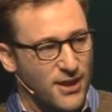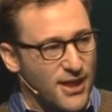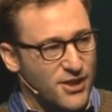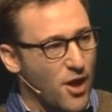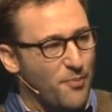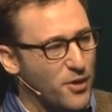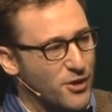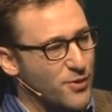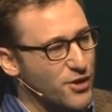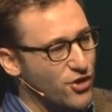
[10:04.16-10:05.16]
is not because
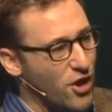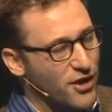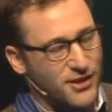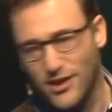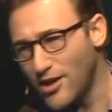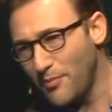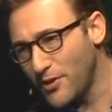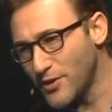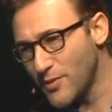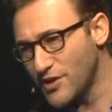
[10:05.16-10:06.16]
we're the strongest and not
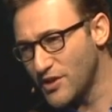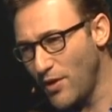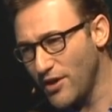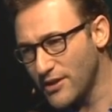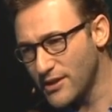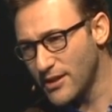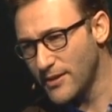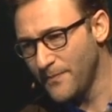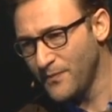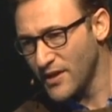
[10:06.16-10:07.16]
because we're the smartest.
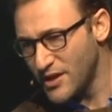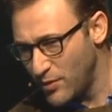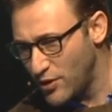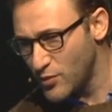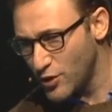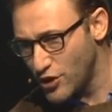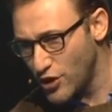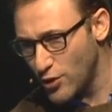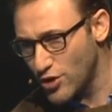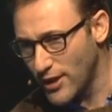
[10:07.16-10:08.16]
It's because we're
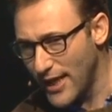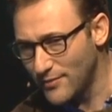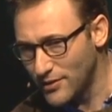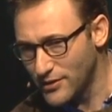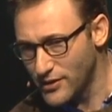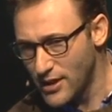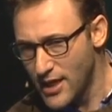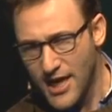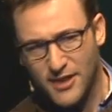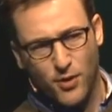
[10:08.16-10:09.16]
social animals.
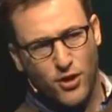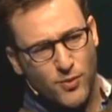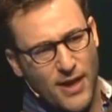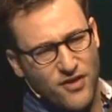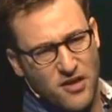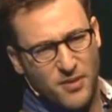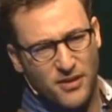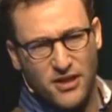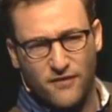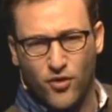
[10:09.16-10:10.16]
It's because we have the
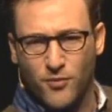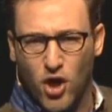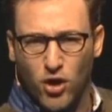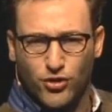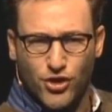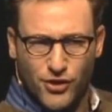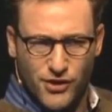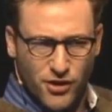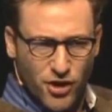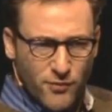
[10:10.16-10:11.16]
ability to form cultures
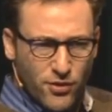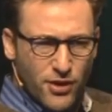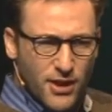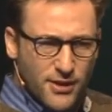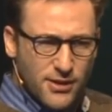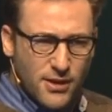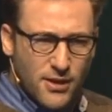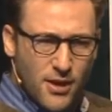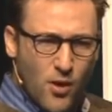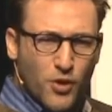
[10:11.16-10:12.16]
and communities.
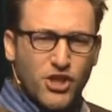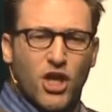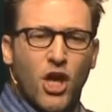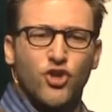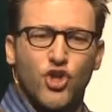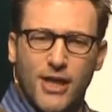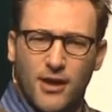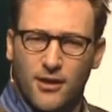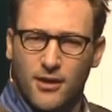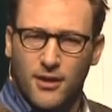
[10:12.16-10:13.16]
What's a country?
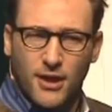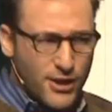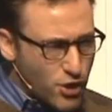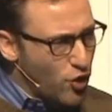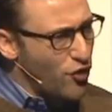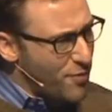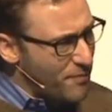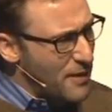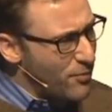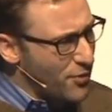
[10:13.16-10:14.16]
It's a group of
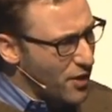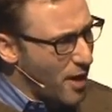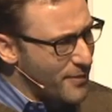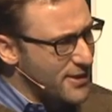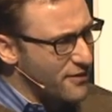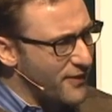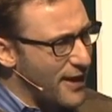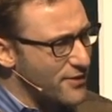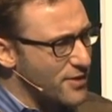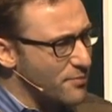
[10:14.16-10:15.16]
people with a common set of
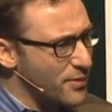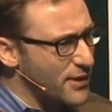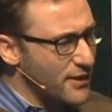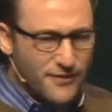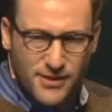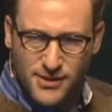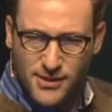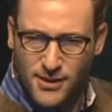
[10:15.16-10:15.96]
values and beliefs.